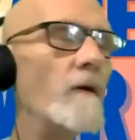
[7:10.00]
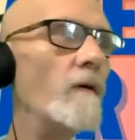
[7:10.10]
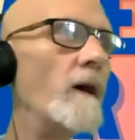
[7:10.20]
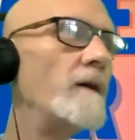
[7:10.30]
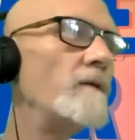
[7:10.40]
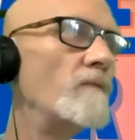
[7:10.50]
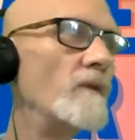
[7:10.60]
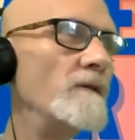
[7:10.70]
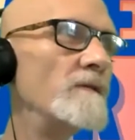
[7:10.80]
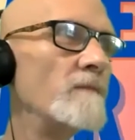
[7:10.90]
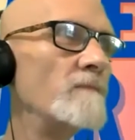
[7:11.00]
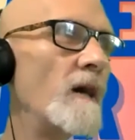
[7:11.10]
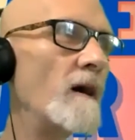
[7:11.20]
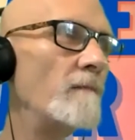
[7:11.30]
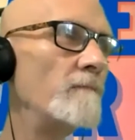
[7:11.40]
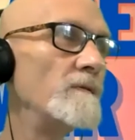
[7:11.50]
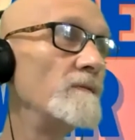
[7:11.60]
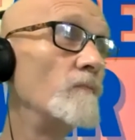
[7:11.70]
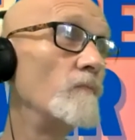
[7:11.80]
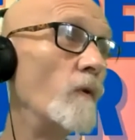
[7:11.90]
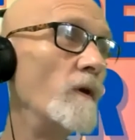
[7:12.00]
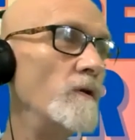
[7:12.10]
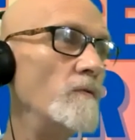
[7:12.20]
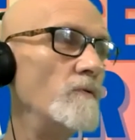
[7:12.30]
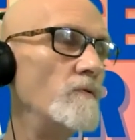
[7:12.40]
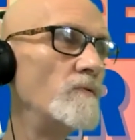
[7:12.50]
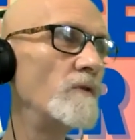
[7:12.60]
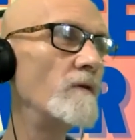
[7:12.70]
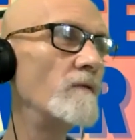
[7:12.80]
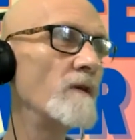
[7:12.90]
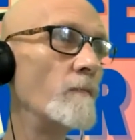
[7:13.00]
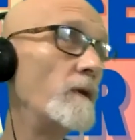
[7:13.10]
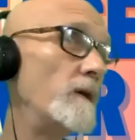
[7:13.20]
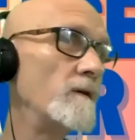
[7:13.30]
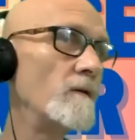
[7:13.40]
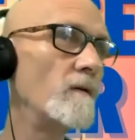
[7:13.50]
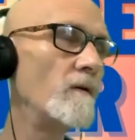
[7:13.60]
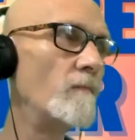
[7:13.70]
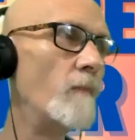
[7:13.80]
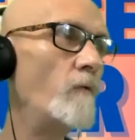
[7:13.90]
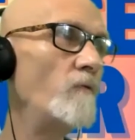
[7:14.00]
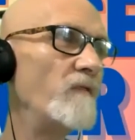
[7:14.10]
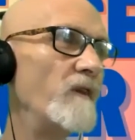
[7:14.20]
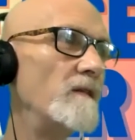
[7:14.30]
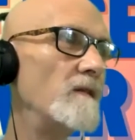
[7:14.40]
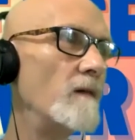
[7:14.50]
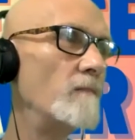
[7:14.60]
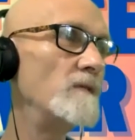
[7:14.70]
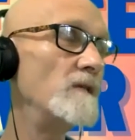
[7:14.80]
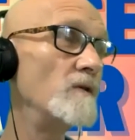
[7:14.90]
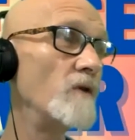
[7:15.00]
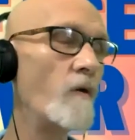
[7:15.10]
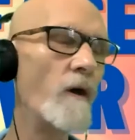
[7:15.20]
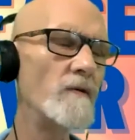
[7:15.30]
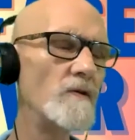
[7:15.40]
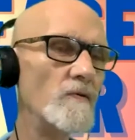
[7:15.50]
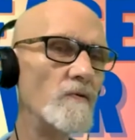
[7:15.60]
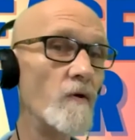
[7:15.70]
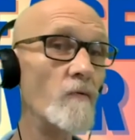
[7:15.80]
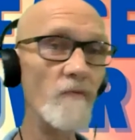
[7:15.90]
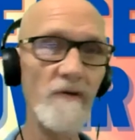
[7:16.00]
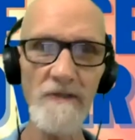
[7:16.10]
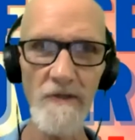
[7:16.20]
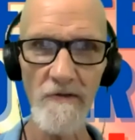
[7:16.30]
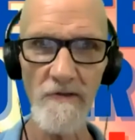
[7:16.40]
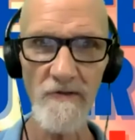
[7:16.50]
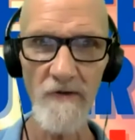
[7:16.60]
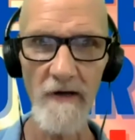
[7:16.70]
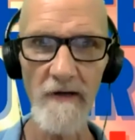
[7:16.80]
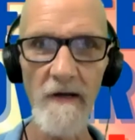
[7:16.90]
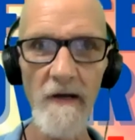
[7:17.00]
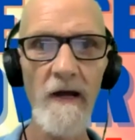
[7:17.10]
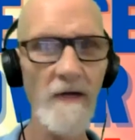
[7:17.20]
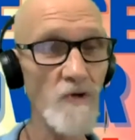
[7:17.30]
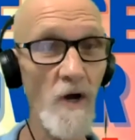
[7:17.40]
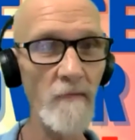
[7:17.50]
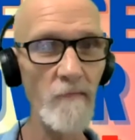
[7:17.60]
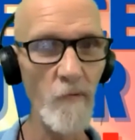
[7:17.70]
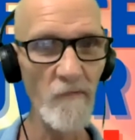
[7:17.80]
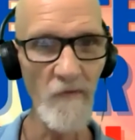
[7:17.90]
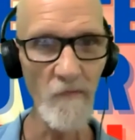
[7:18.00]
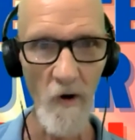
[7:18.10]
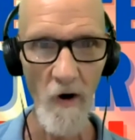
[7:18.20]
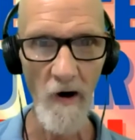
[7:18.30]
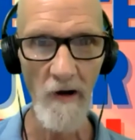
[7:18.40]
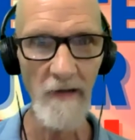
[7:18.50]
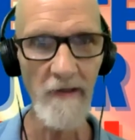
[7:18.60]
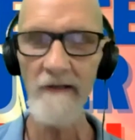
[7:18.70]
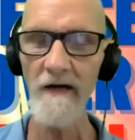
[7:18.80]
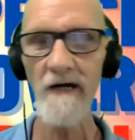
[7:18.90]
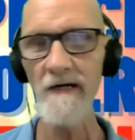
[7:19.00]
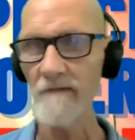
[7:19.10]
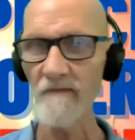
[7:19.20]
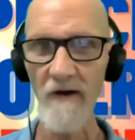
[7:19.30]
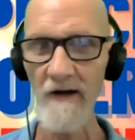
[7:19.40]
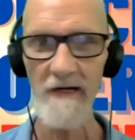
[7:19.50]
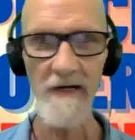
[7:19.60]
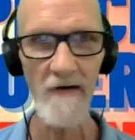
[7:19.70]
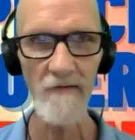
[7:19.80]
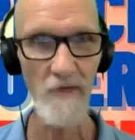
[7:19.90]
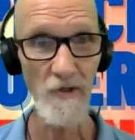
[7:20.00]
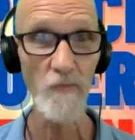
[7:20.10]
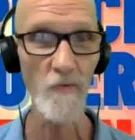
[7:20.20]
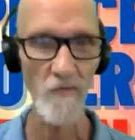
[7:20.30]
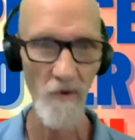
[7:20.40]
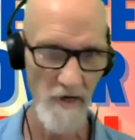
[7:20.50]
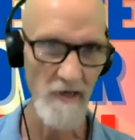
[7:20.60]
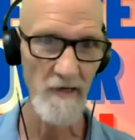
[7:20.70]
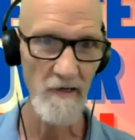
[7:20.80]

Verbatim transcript: I agree. Sometimes when you do trigger somebody, it'll motivate them to either go out and do their own research, right? And try and prove you wrong. And then they end up finding out that you were right.